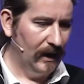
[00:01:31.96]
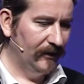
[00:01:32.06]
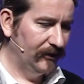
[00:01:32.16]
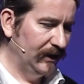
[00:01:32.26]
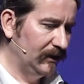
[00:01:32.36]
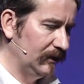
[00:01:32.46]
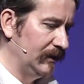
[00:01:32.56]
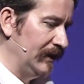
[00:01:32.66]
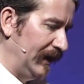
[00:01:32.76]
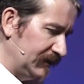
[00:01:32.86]
I think
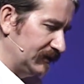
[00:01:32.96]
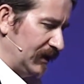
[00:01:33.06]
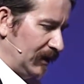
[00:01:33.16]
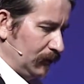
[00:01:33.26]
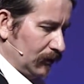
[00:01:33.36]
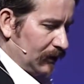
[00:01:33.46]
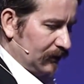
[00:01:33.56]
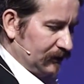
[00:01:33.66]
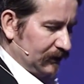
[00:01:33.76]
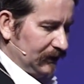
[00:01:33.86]
next time you're
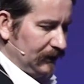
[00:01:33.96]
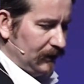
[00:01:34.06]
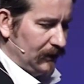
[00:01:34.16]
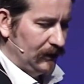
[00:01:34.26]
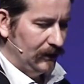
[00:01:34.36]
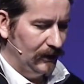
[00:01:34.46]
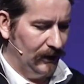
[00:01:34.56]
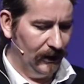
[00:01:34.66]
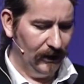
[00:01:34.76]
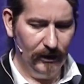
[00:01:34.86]
going to see
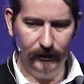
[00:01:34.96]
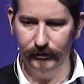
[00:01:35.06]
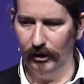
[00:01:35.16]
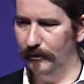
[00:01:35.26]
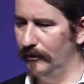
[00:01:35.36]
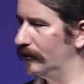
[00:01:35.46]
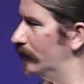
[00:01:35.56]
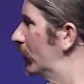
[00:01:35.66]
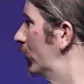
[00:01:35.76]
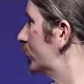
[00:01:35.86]
some
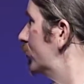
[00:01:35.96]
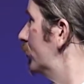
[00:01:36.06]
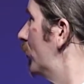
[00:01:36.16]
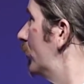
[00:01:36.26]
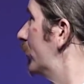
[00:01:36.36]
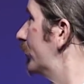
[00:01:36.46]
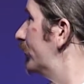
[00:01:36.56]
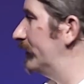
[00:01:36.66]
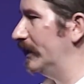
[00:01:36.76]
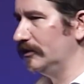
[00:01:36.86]
turmoil on the
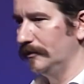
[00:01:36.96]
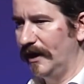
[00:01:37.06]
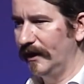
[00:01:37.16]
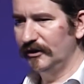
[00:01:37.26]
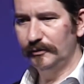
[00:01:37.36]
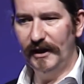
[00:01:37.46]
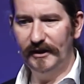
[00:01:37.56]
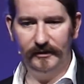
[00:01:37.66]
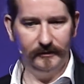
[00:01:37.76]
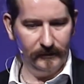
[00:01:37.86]
financial markets
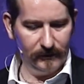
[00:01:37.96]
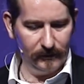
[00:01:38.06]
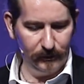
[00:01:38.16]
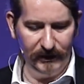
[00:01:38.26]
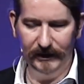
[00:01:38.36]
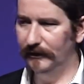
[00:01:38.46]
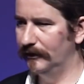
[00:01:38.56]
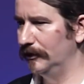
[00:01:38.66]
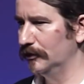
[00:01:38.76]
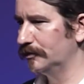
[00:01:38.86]
might be
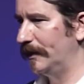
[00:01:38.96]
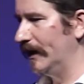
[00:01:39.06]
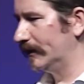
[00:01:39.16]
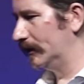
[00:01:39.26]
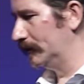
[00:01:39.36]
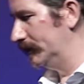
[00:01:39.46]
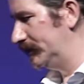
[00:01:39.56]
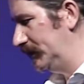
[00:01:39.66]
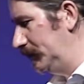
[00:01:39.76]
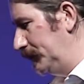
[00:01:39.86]
the new spark that will
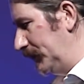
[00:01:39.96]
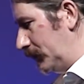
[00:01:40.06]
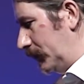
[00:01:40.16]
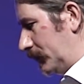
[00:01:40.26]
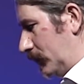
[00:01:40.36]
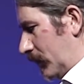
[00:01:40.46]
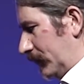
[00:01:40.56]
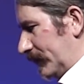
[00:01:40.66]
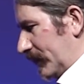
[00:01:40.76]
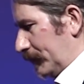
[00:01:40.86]
see Bitcoin go
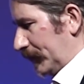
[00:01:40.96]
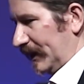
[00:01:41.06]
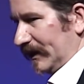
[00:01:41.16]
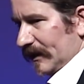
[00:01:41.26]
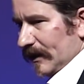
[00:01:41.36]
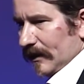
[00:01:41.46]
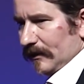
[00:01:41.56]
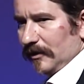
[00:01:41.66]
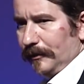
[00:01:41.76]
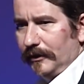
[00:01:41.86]
off. And I predict
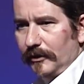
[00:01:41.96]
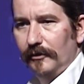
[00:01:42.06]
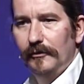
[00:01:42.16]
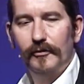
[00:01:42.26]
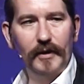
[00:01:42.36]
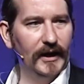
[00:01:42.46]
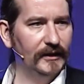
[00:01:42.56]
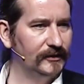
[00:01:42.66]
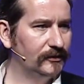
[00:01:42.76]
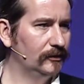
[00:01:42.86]
that Bitcoin will
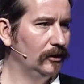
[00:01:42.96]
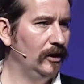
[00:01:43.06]
rise